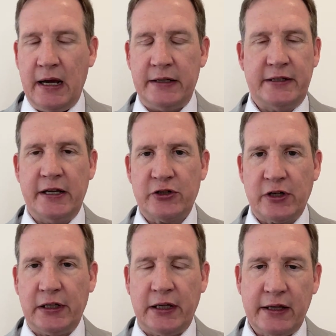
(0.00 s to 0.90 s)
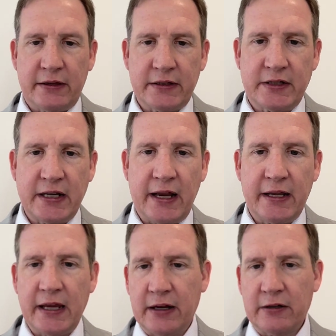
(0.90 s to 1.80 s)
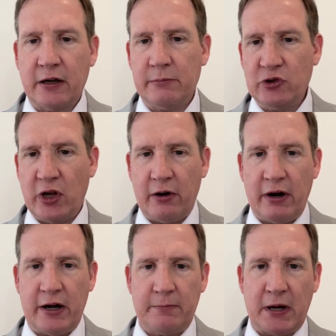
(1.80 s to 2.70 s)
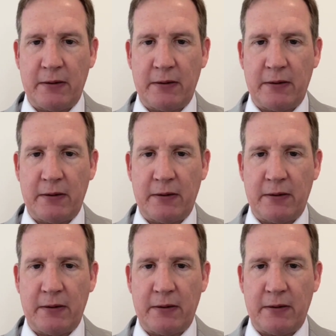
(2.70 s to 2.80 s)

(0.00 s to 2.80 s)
Additionally, the steady income generated